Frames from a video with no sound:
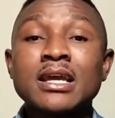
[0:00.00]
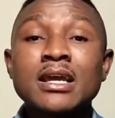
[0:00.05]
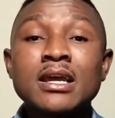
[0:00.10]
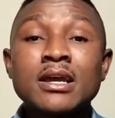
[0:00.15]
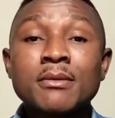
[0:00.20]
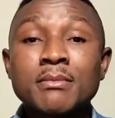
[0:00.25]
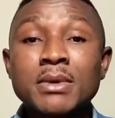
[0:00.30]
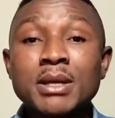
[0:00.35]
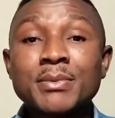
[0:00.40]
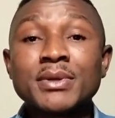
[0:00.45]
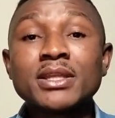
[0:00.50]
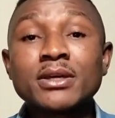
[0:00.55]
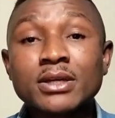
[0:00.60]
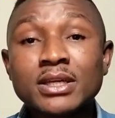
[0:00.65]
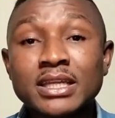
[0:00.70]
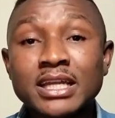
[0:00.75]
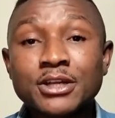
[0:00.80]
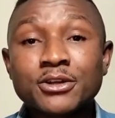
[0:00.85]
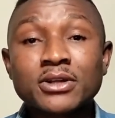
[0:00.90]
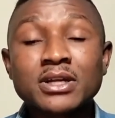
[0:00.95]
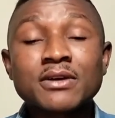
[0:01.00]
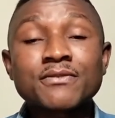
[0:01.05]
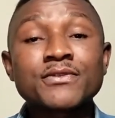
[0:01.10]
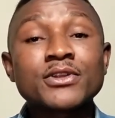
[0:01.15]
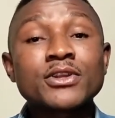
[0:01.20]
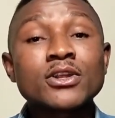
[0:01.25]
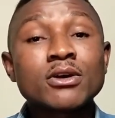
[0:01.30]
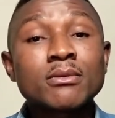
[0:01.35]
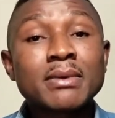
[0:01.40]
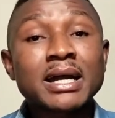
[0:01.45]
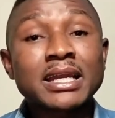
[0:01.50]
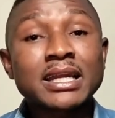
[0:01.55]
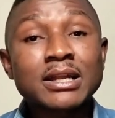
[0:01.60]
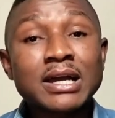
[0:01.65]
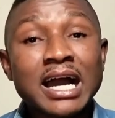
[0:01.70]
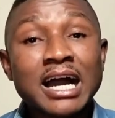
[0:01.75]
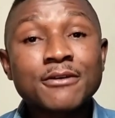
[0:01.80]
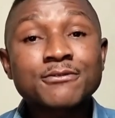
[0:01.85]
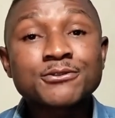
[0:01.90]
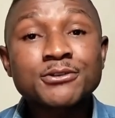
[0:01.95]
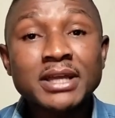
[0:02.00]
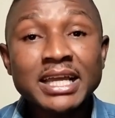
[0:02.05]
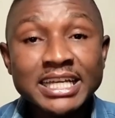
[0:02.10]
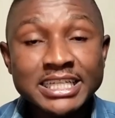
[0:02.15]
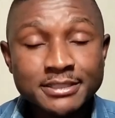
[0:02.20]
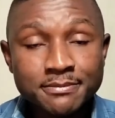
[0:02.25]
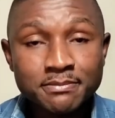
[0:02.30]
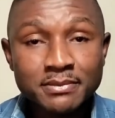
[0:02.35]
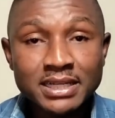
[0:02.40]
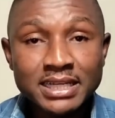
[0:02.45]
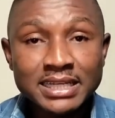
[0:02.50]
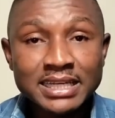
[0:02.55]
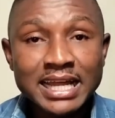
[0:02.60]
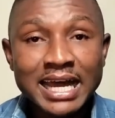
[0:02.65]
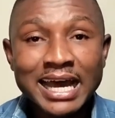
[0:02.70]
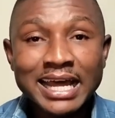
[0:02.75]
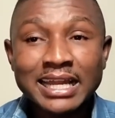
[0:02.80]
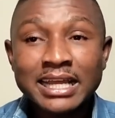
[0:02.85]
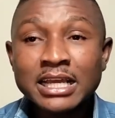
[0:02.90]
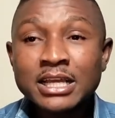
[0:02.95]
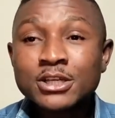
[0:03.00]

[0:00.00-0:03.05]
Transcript: Maybe in another video, I might have to explain that.